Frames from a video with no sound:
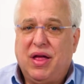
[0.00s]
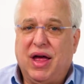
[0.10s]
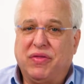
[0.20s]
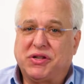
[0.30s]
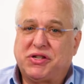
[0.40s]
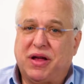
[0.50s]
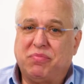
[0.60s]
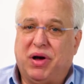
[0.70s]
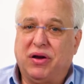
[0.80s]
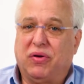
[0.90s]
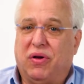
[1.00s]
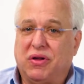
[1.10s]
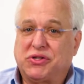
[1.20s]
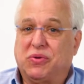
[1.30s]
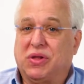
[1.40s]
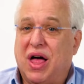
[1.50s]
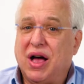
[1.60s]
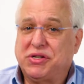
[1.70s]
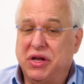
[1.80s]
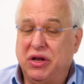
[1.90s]
and the Set button also
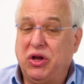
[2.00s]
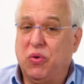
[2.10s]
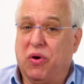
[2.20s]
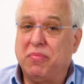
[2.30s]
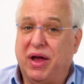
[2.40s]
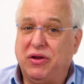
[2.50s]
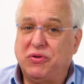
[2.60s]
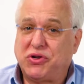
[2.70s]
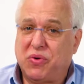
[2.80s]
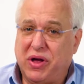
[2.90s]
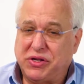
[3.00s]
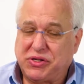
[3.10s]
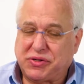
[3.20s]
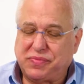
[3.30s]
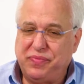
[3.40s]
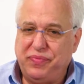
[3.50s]
locks in your menu choice.